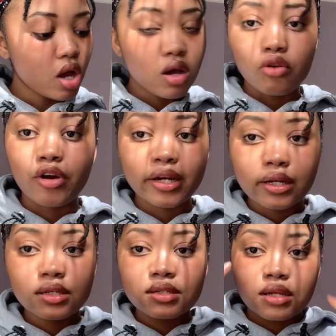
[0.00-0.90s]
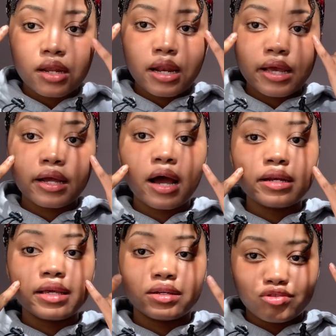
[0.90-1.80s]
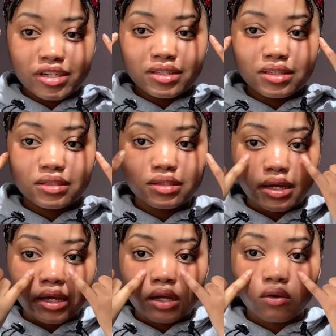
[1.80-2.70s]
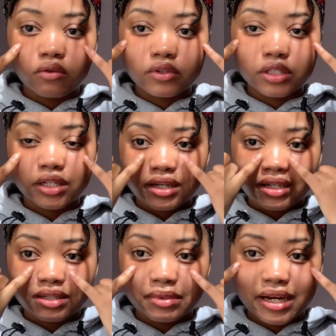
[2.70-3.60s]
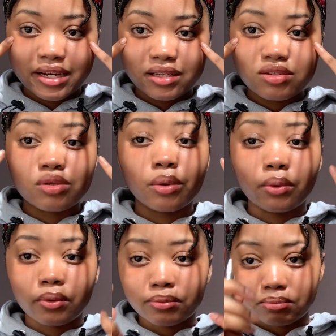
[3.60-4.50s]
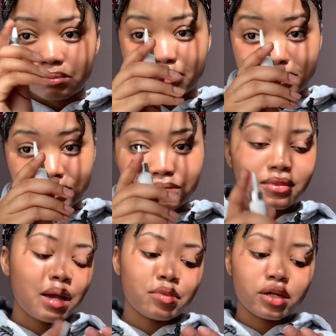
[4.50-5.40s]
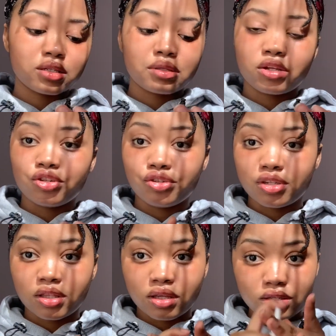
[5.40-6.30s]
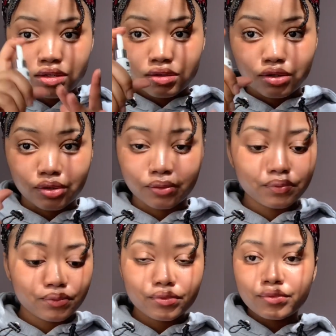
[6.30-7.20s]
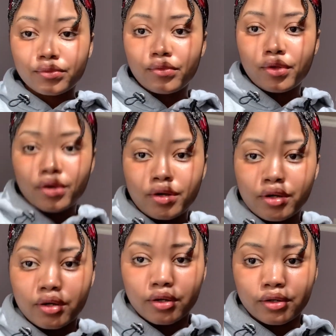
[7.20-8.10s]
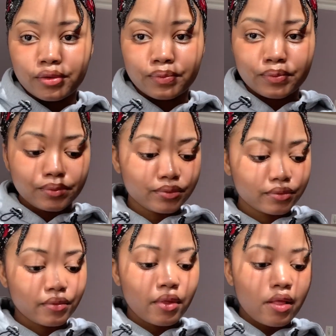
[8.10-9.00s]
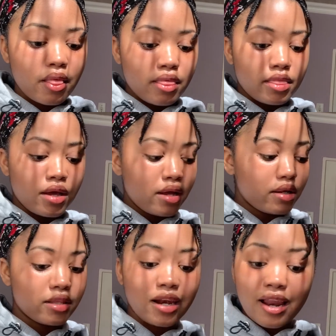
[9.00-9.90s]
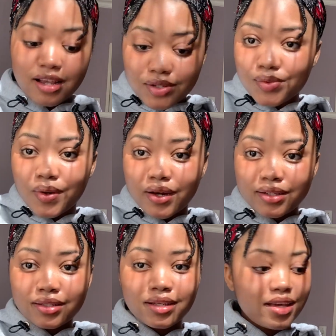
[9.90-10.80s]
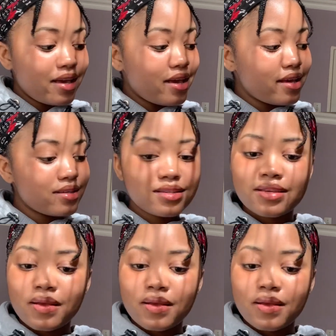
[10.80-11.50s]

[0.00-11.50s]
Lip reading: redness, like I'd get redness like over here under my eyes, so I'm gonna start using this, you know. Then the last one is,